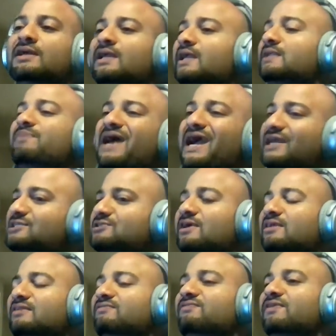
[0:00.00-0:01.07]
In
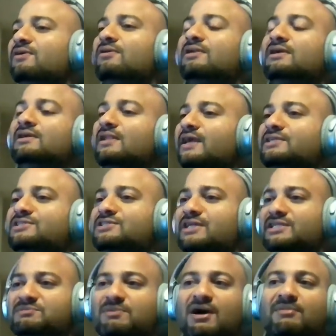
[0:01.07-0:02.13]
package.config on a
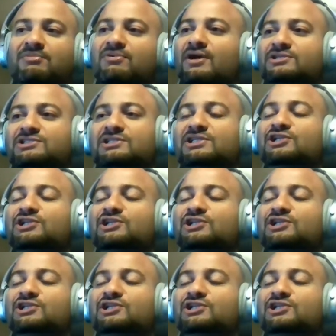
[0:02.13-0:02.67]
client-side Spot project,